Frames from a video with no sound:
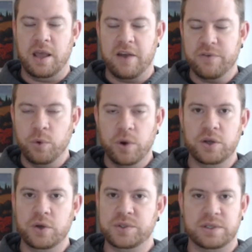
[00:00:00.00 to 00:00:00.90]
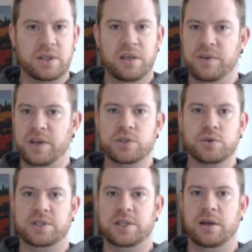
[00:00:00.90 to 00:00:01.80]
everyone who's even
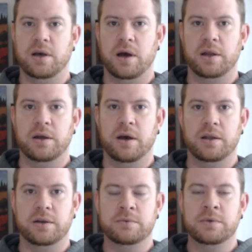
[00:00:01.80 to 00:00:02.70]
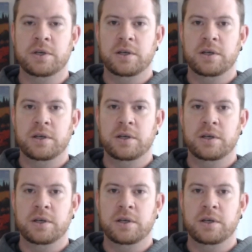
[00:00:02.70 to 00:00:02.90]
interested on